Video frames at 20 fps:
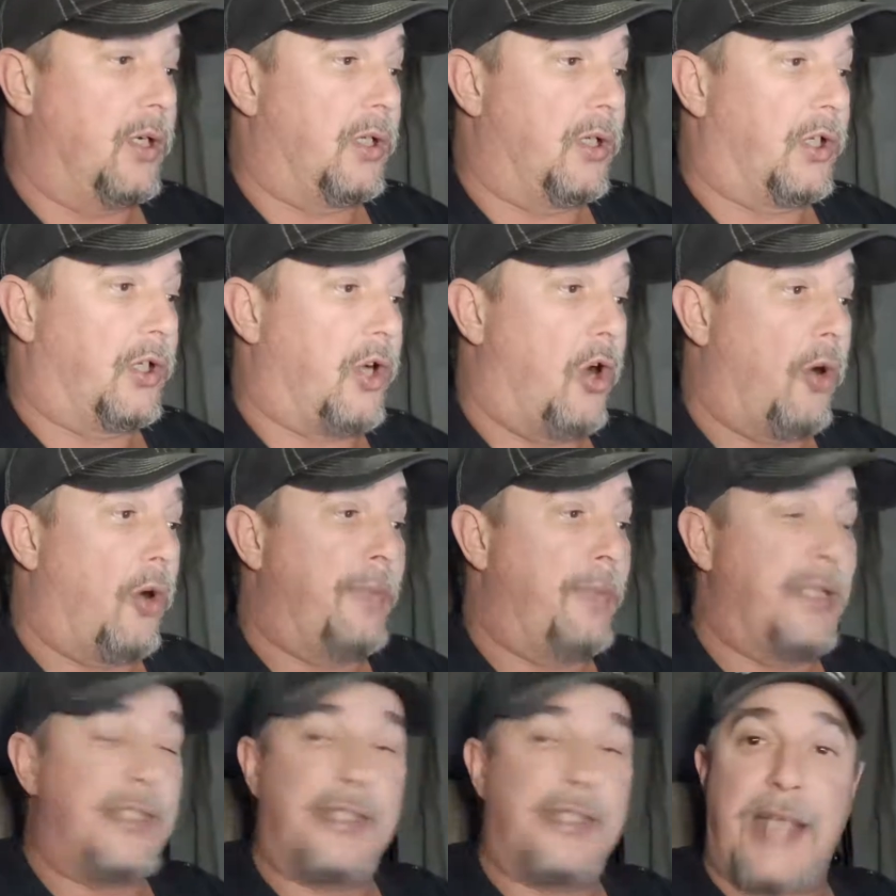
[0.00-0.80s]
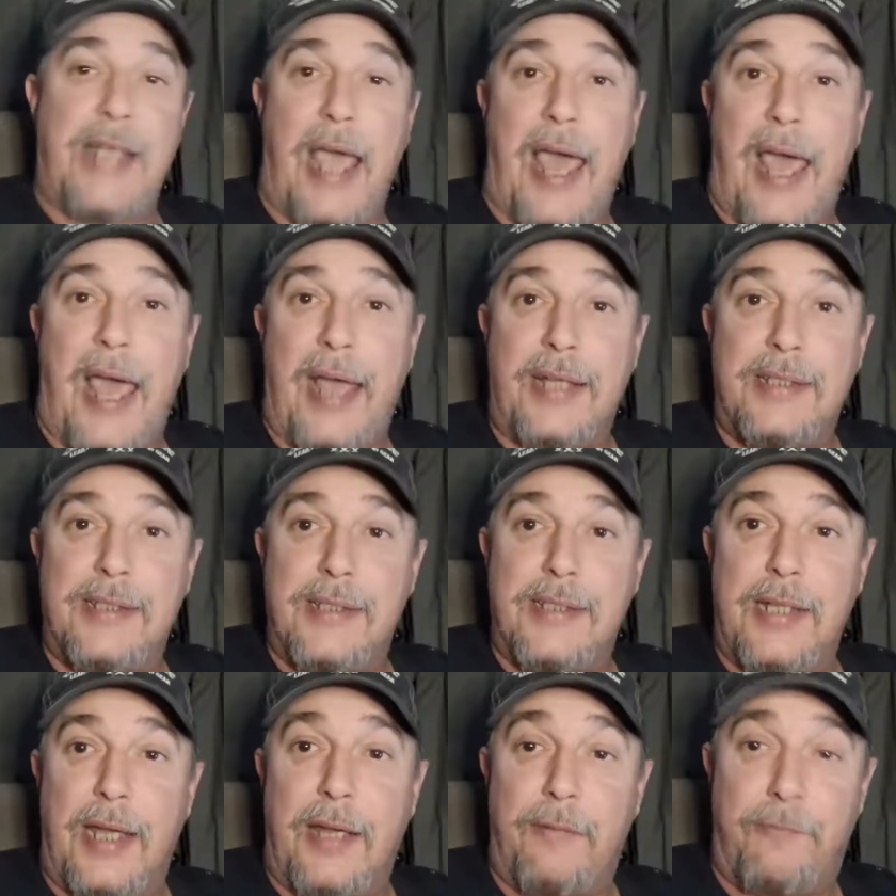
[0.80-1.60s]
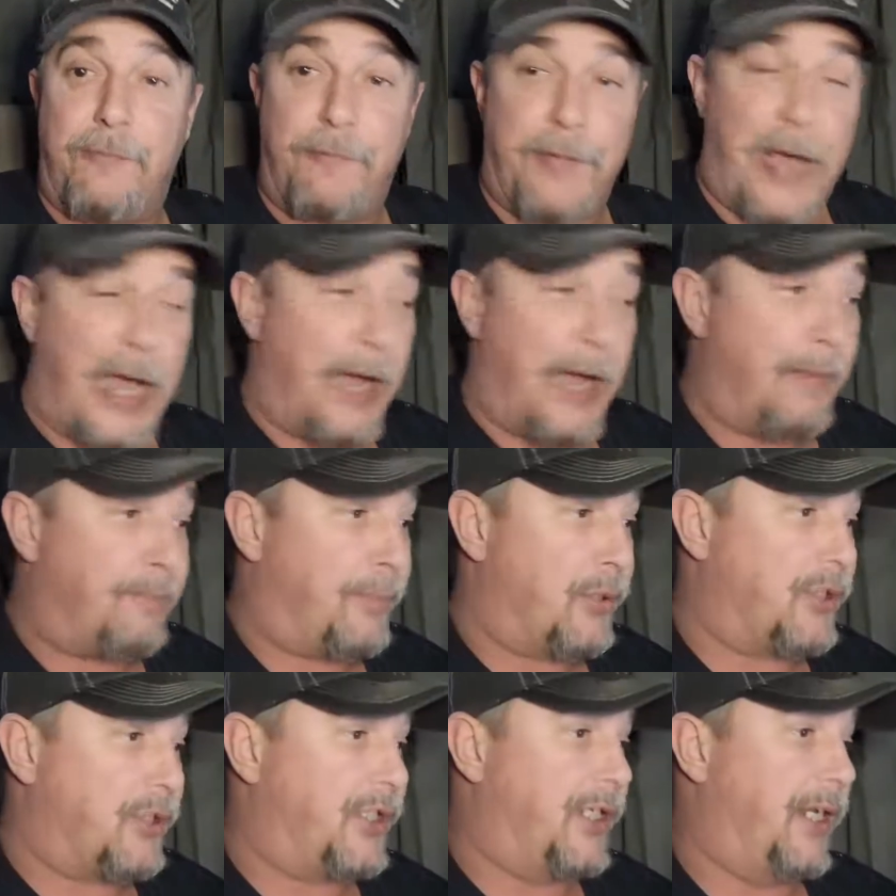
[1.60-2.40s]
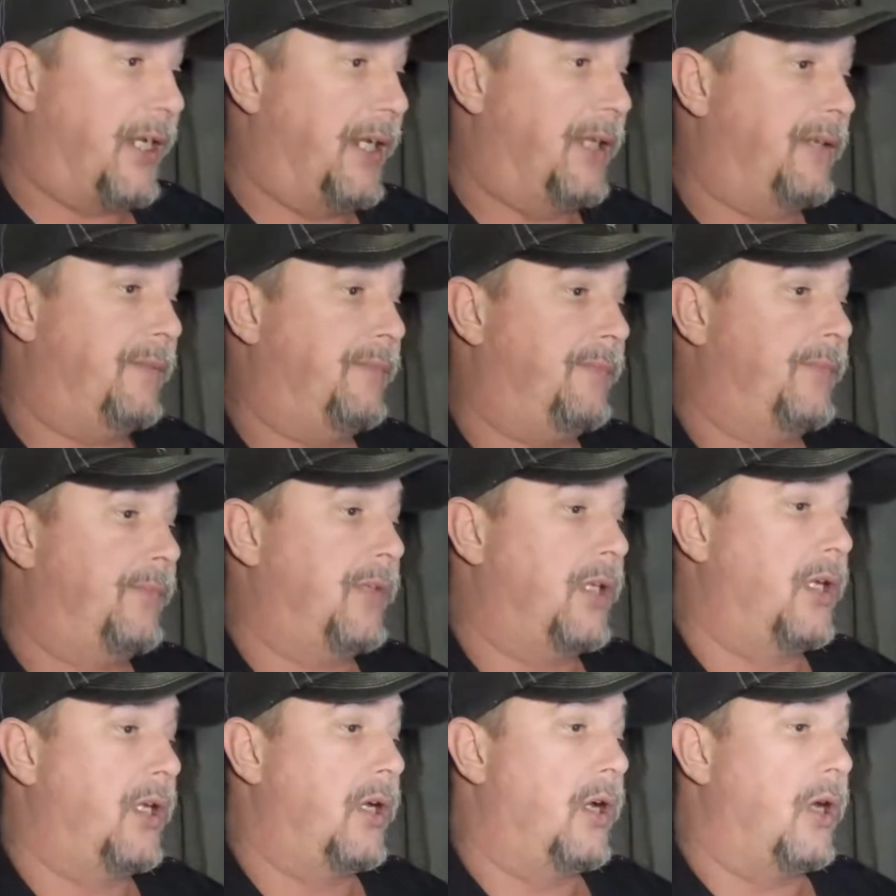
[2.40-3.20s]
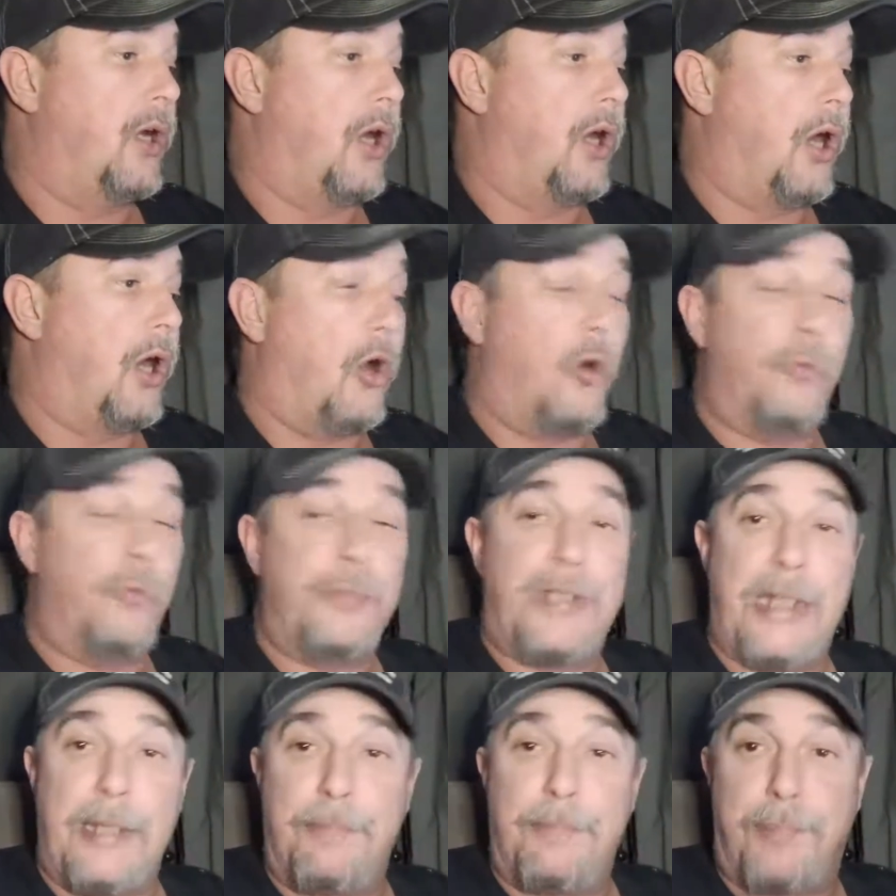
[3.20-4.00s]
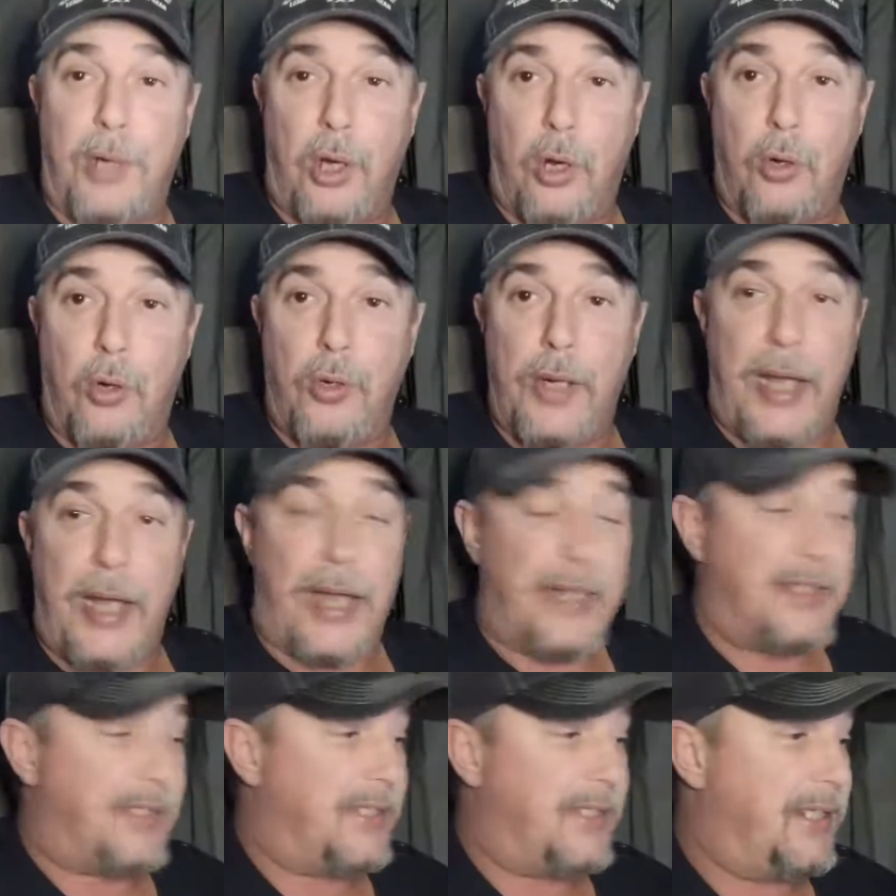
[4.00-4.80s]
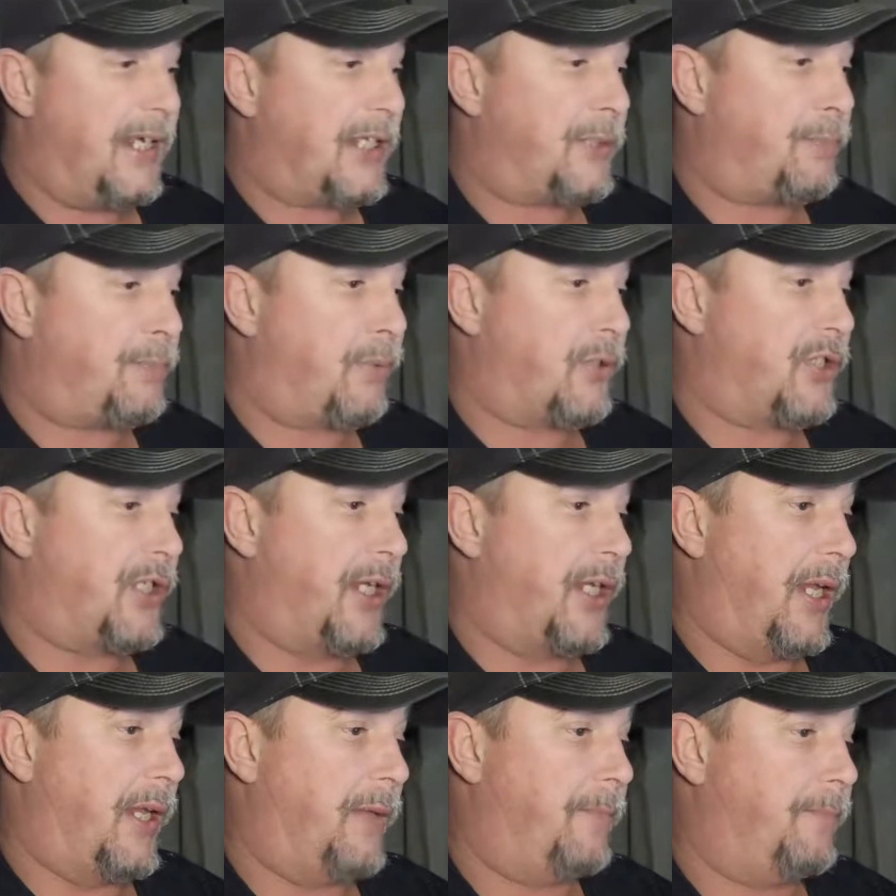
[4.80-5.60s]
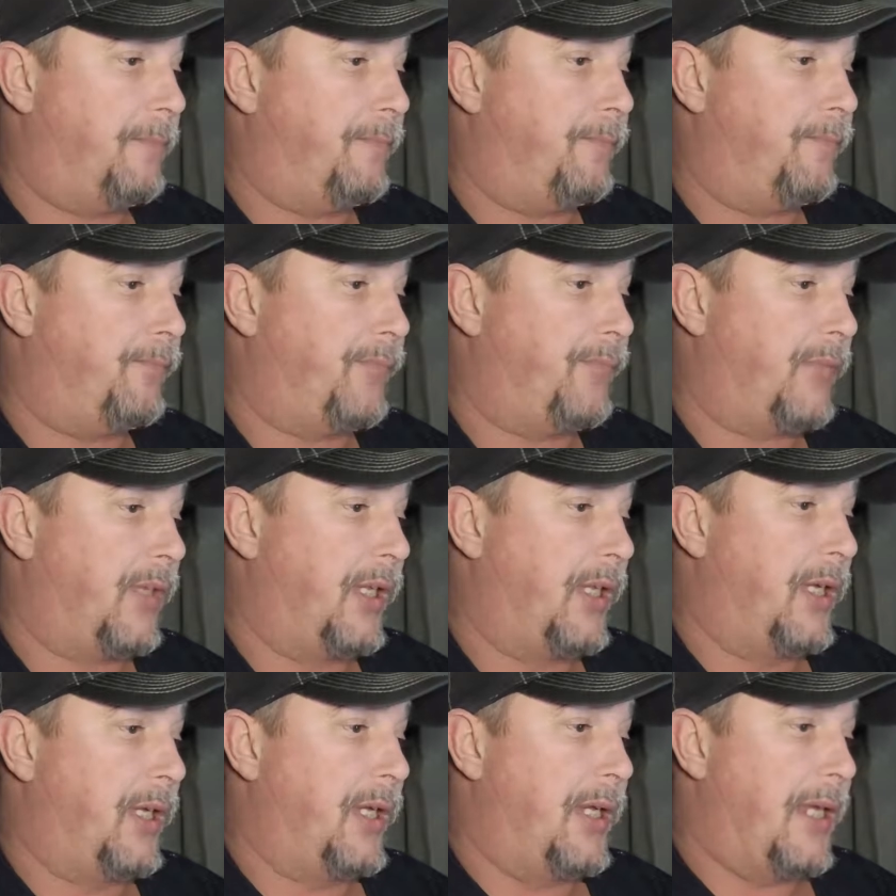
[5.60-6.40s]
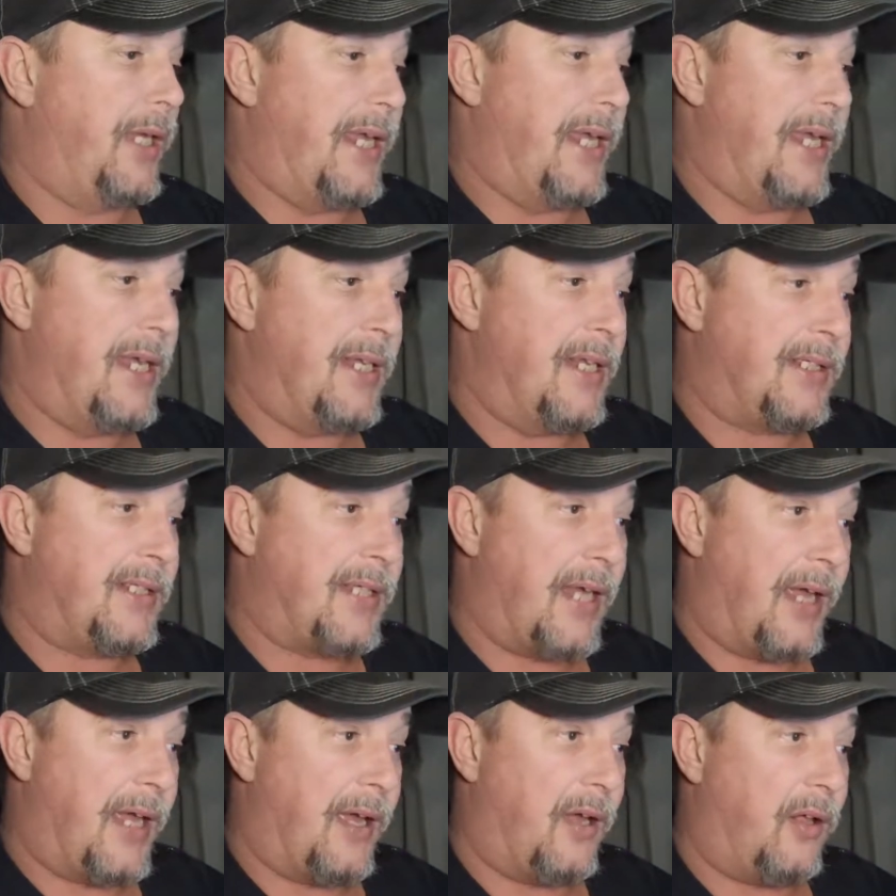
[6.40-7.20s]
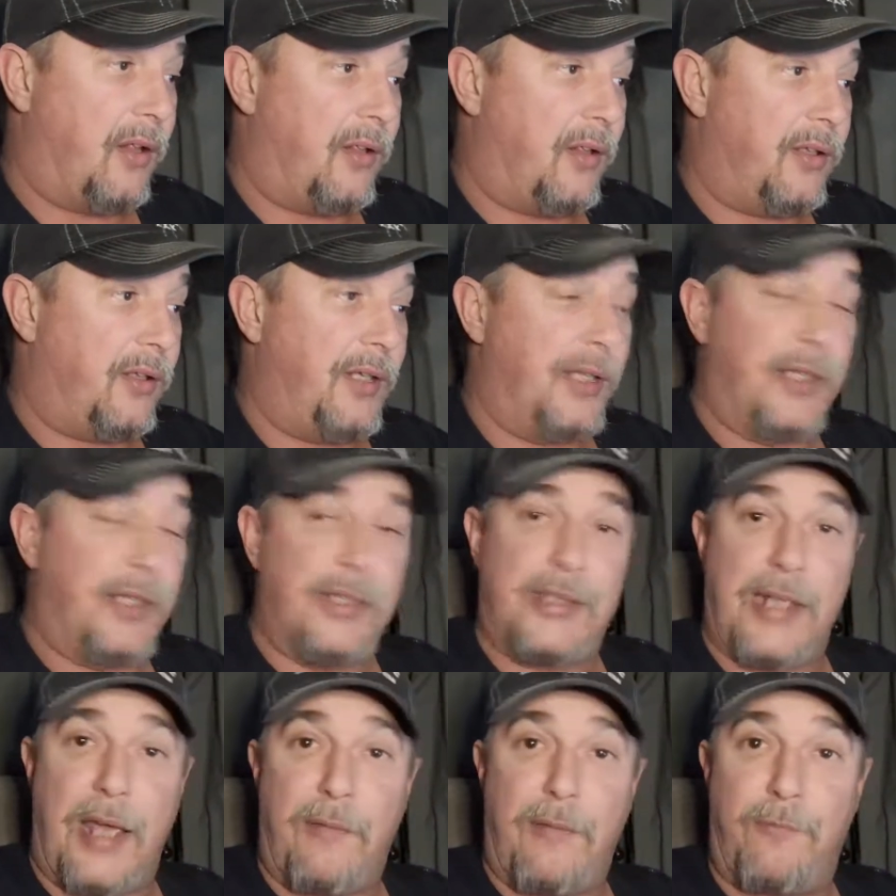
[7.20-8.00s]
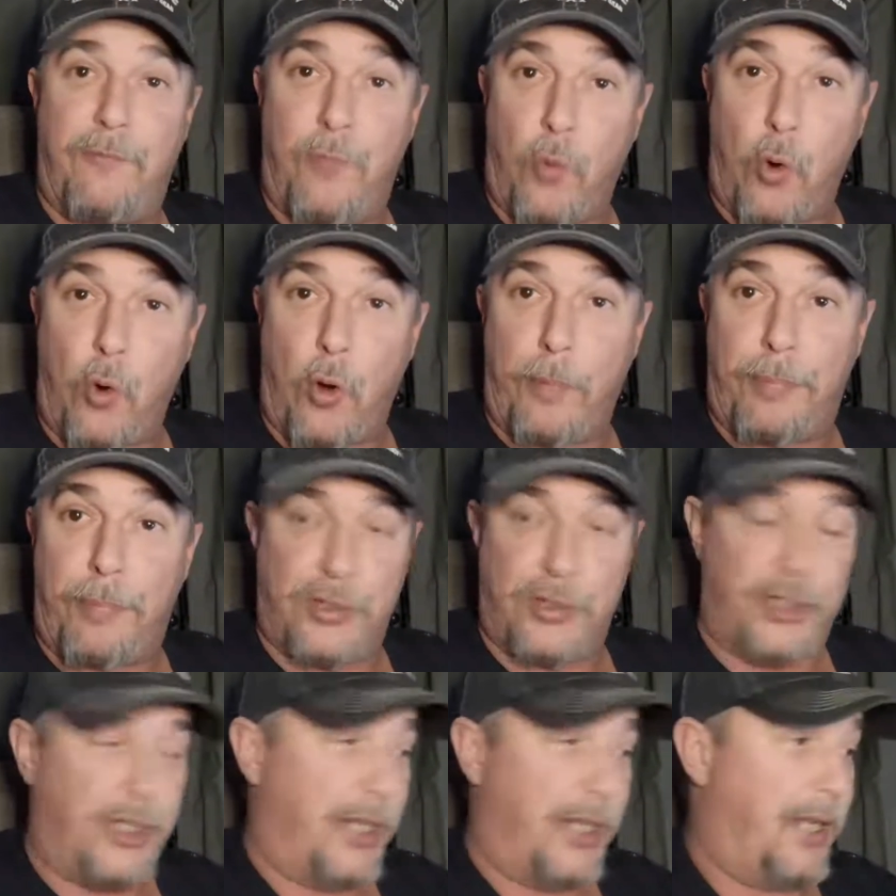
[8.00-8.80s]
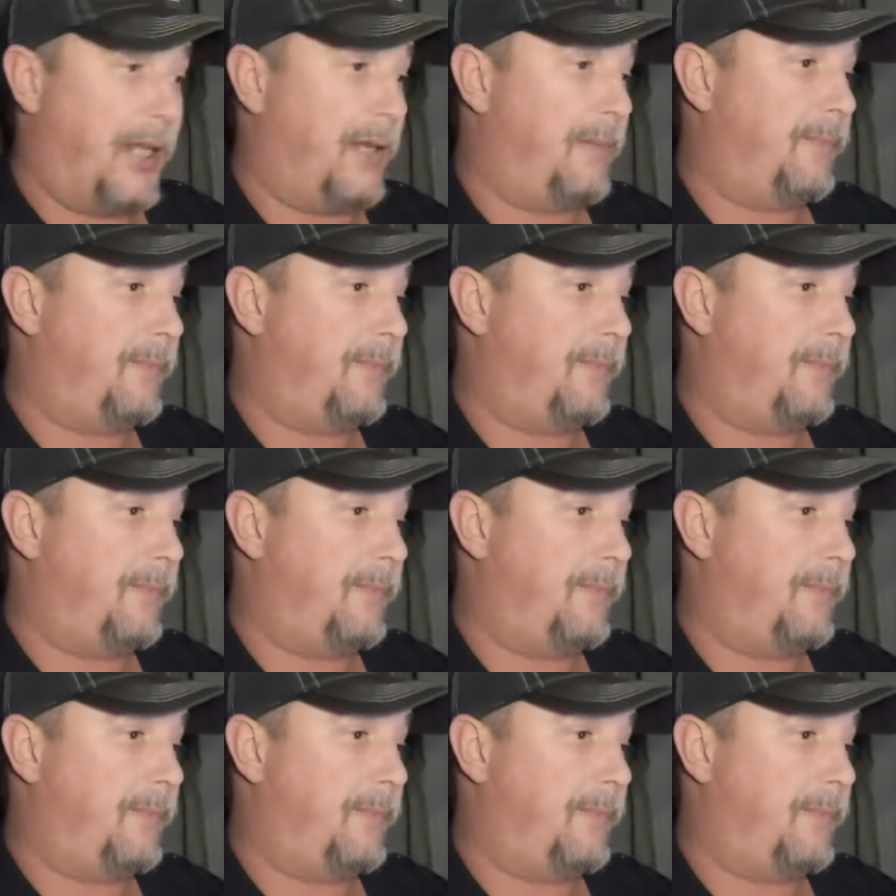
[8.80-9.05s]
Goldman Sachs at 5%. Home Depot at 6%. Intel is at 4%.